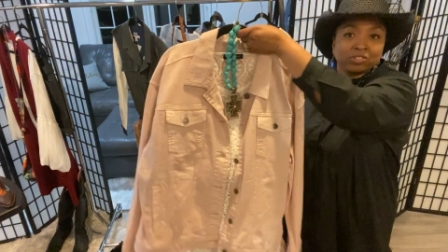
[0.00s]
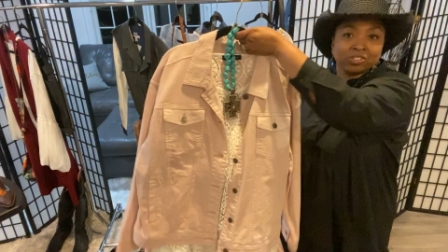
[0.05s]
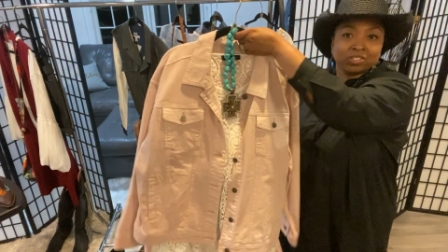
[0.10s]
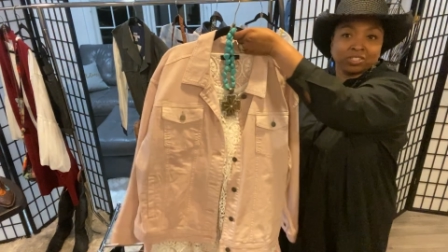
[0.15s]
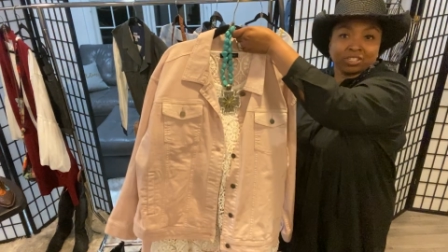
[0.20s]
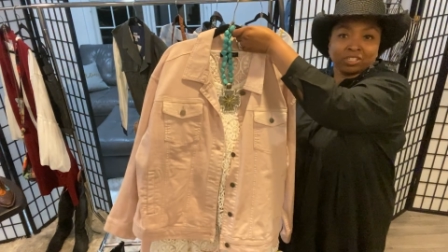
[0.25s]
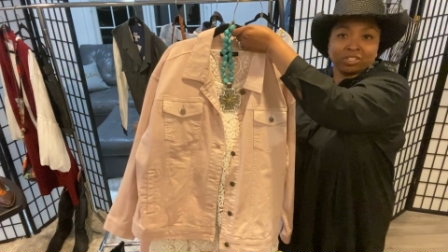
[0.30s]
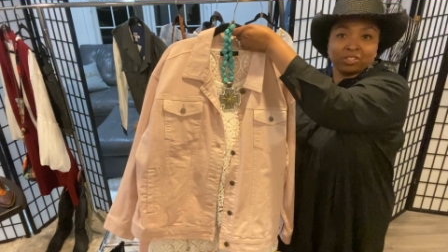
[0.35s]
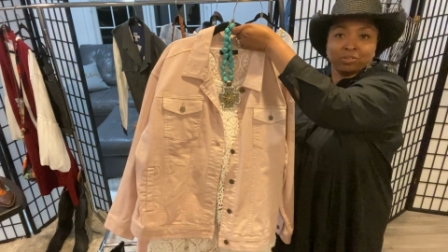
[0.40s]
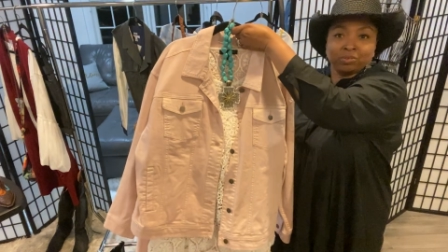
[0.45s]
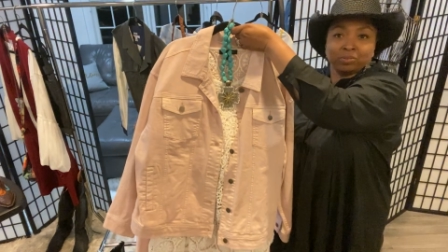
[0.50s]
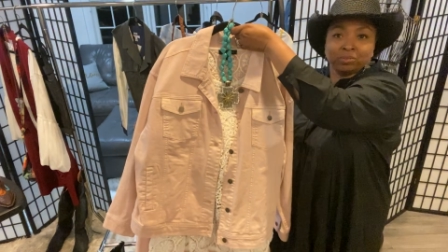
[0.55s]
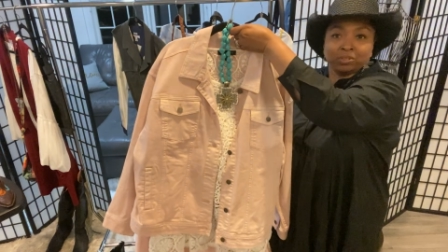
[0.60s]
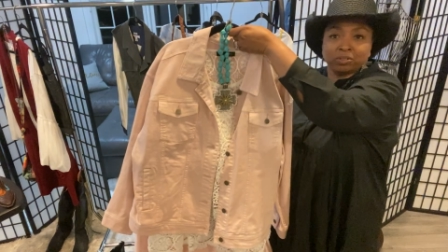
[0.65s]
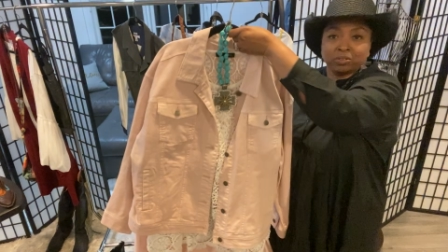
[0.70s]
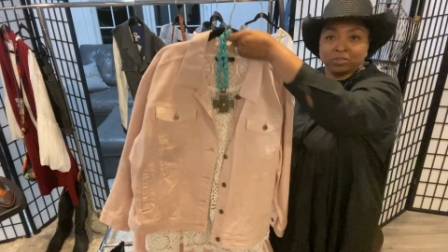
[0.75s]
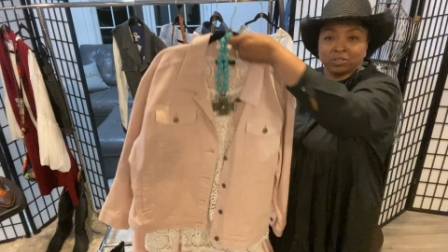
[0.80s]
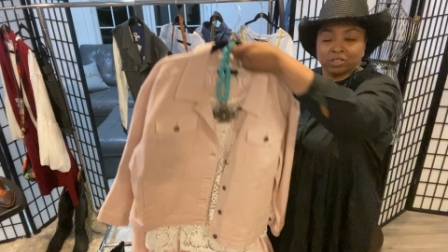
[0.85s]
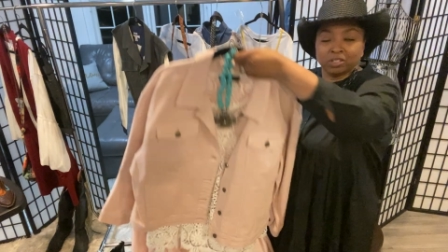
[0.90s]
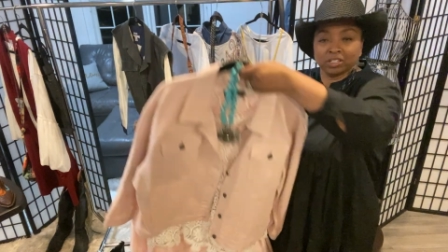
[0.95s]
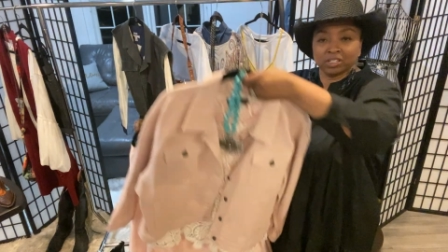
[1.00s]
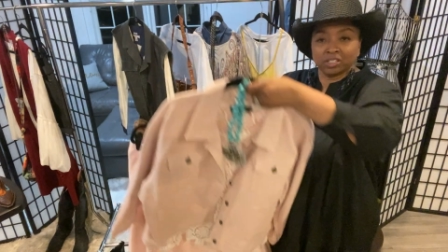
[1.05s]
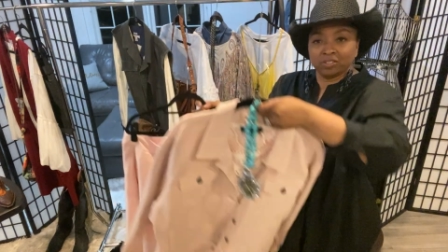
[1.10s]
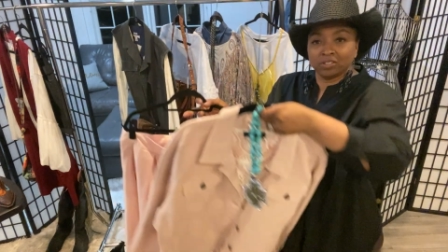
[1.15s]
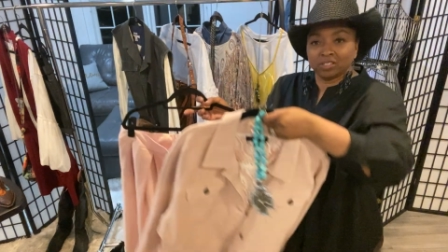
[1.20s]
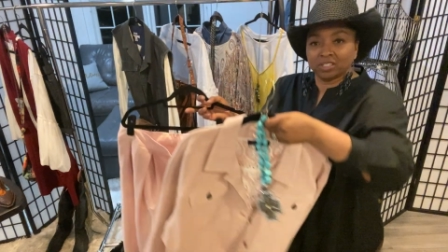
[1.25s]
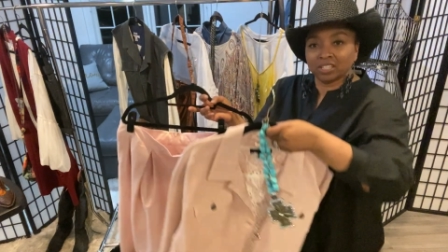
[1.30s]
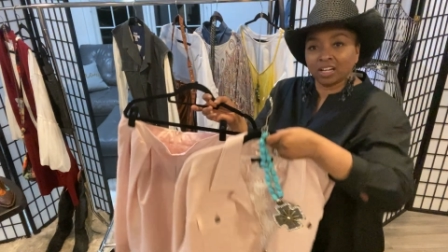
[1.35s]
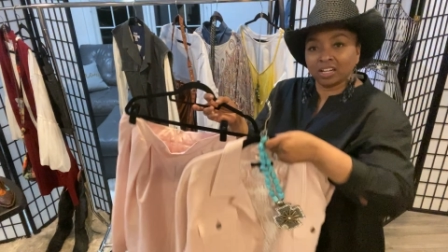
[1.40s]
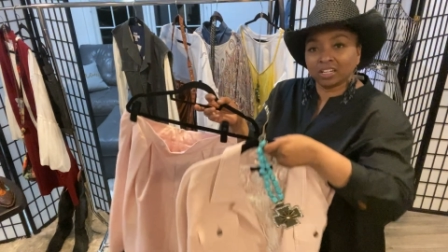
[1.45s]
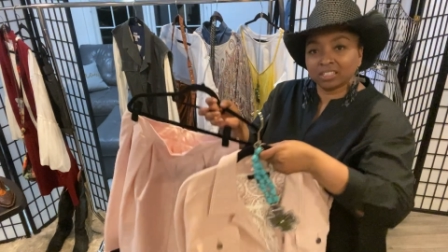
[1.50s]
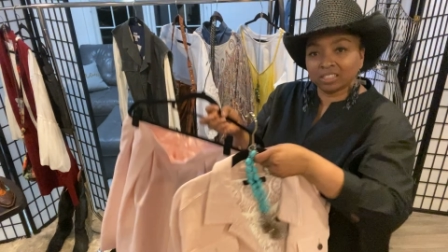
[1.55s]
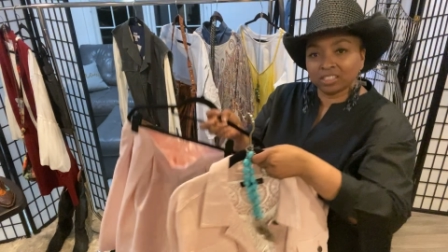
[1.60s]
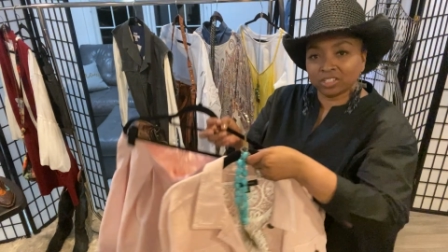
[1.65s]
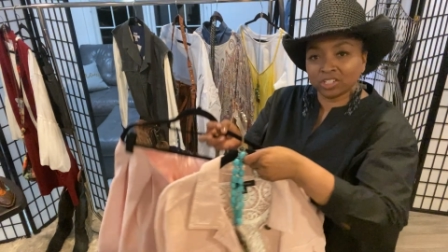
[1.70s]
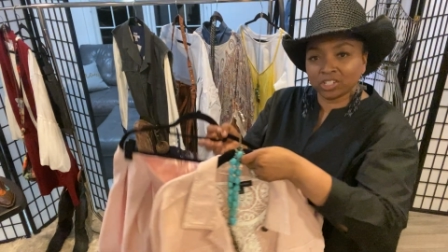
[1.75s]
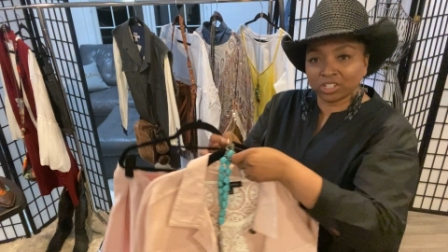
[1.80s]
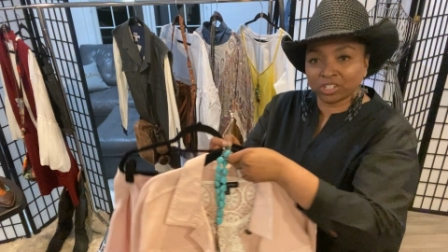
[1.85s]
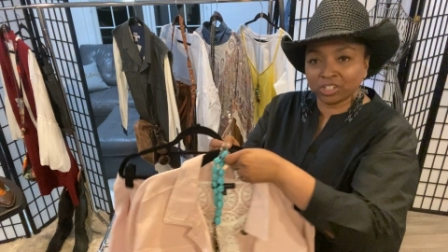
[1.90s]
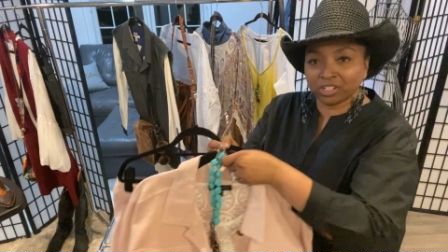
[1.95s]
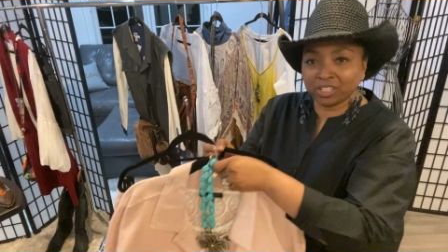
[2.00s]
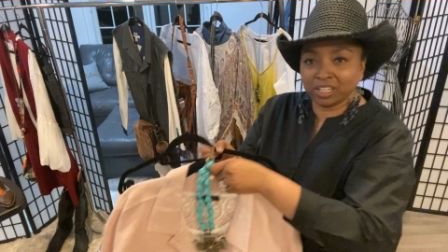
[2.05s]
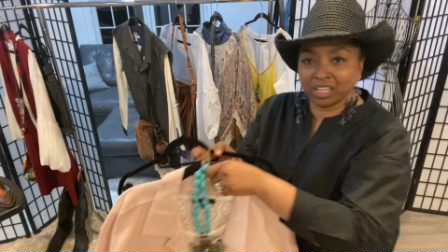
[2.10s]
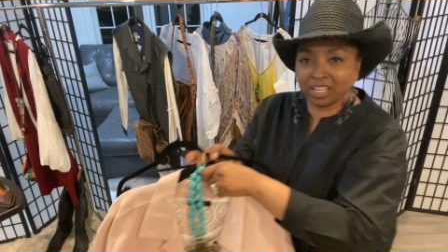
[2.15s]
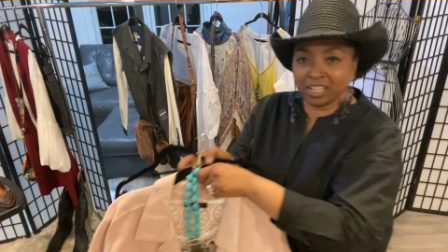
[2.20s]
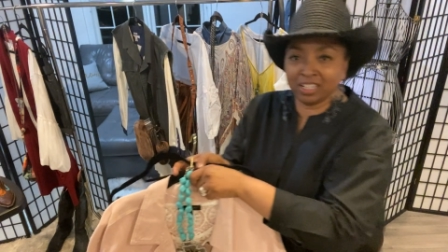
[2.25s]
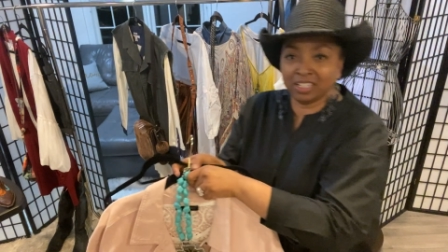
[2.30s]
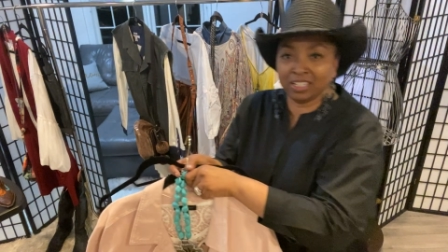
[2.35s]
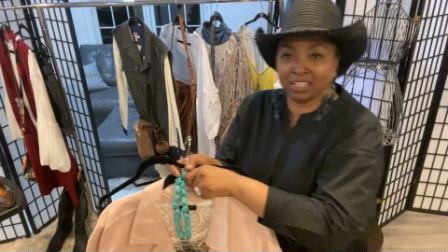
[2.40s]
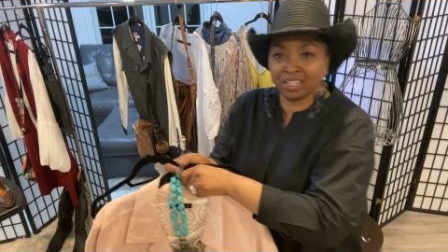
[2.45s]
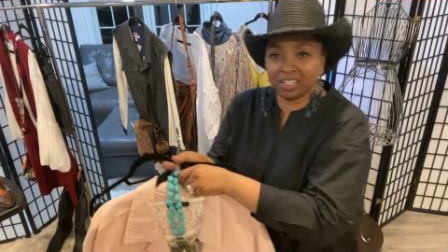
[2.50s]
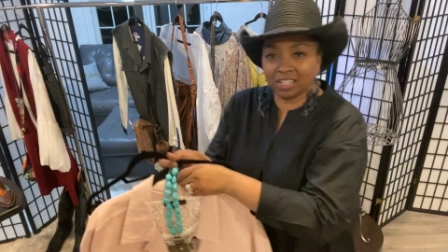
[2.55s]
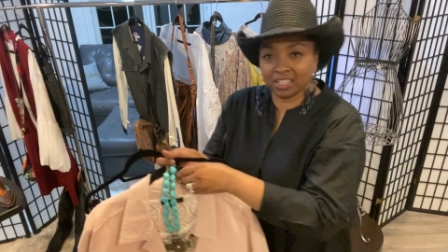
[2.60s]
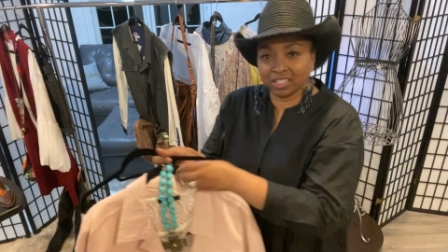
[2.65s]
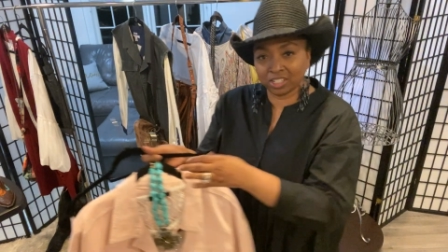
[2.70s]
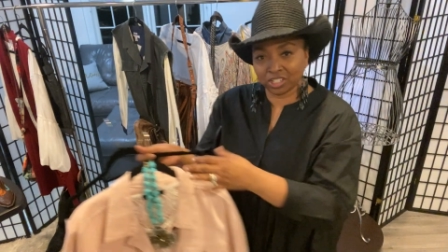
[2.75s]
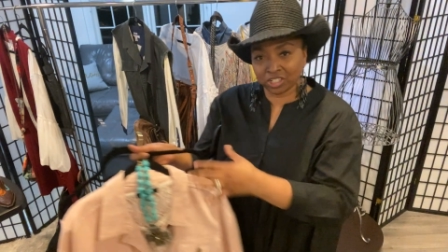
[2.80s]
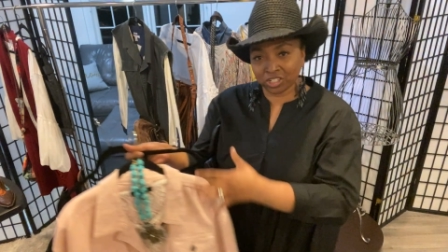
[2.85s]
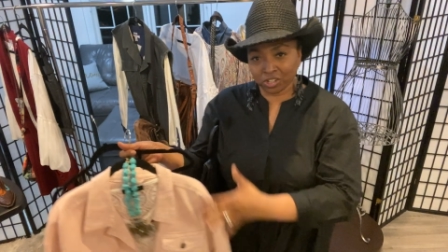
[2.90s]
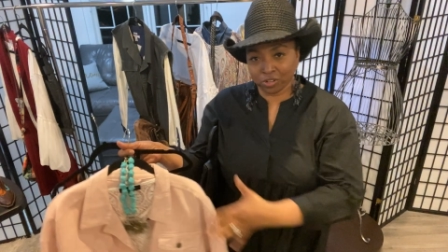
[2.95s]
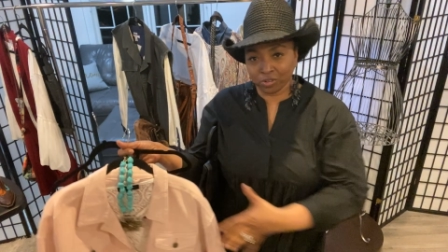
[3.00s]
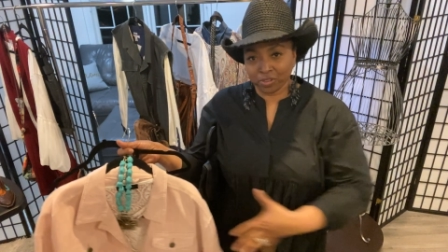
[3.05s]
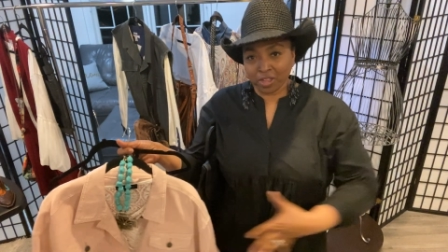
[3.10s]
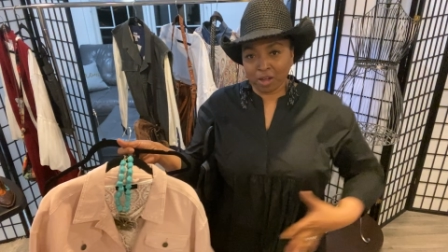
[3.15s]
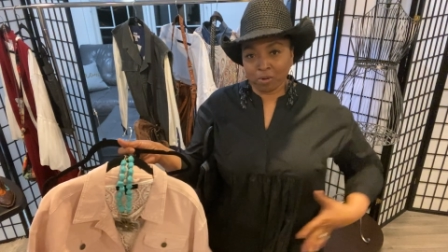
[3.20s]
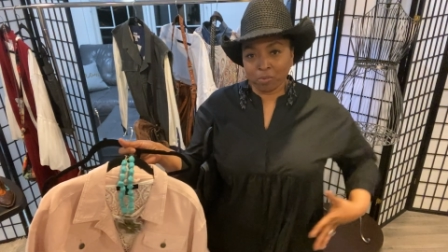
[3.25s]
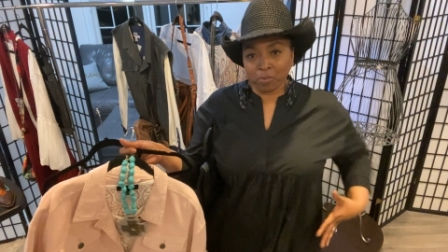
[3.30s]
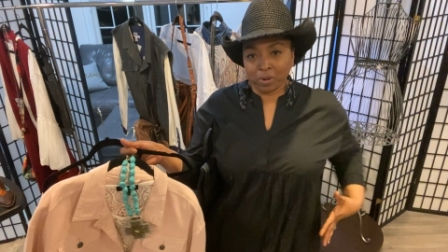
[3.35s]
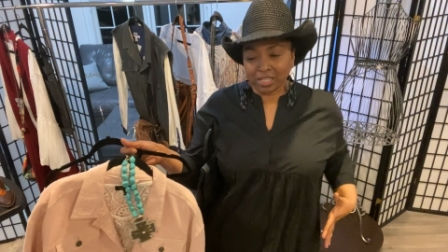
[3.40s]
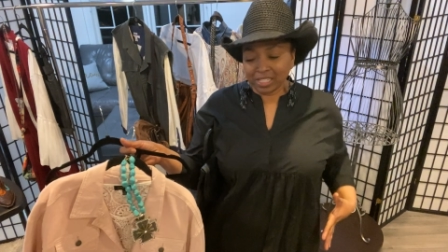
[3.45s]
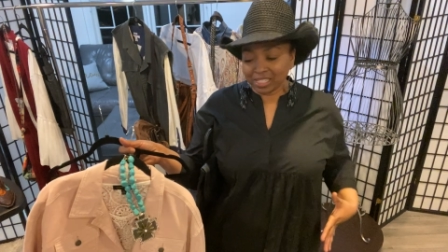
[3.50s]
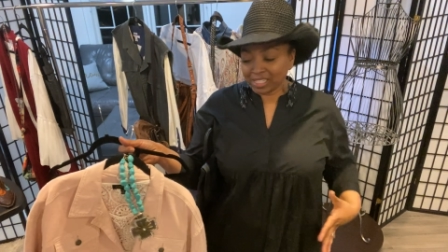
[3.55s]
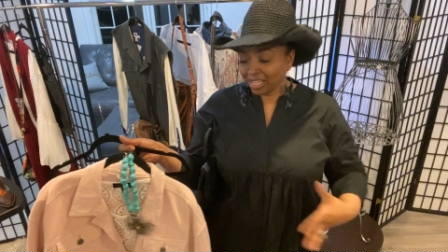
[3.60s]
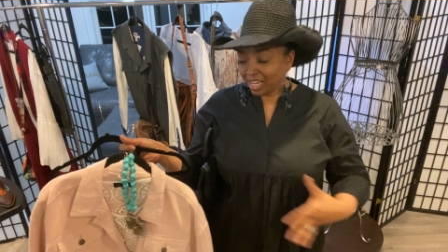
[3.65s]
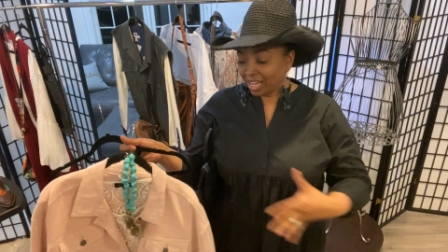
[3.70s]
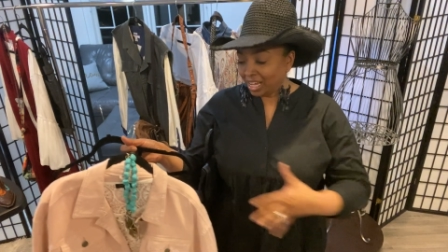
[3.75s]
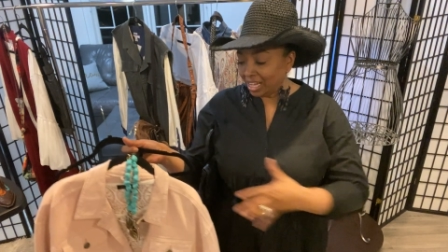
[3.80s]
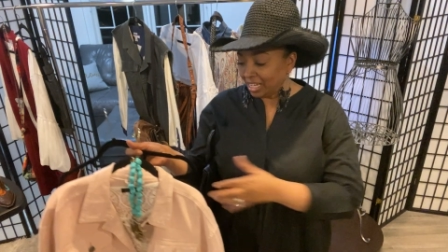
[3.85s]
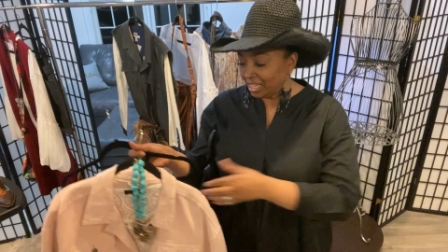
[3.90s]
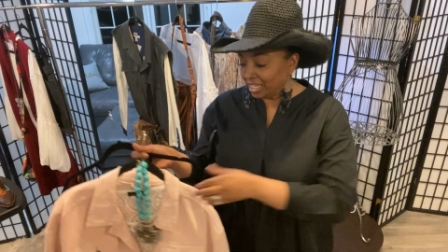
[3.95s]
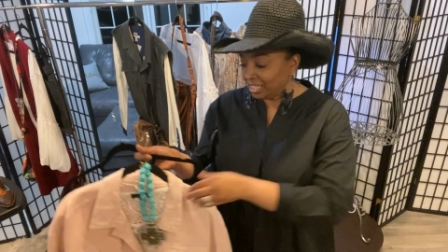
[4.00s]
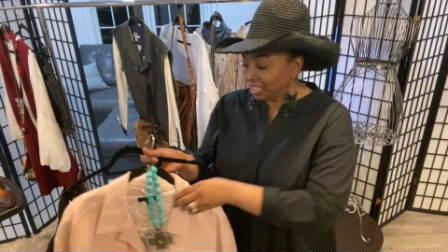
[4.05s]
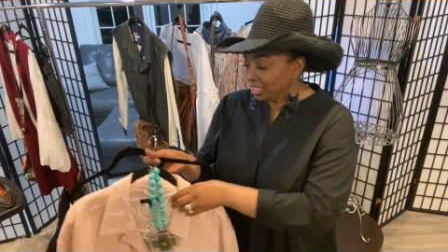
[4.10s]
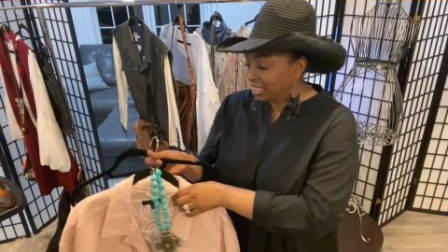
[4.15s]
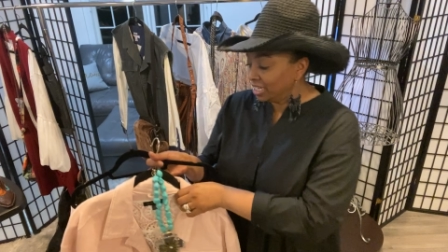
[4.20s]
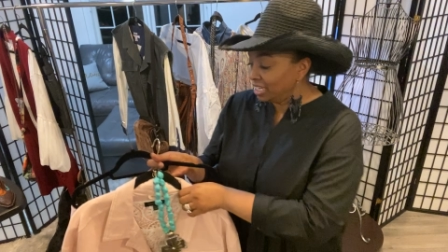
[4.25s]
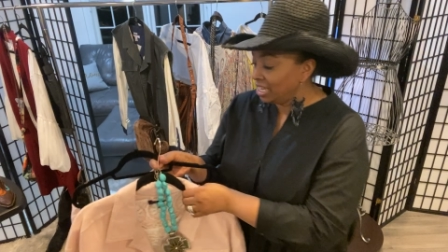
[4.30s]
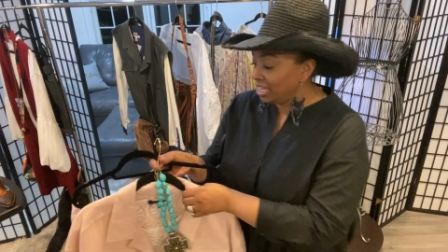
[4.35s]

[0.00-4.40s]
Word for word: just a cute little look. You tuck the shirt in to show that waistline.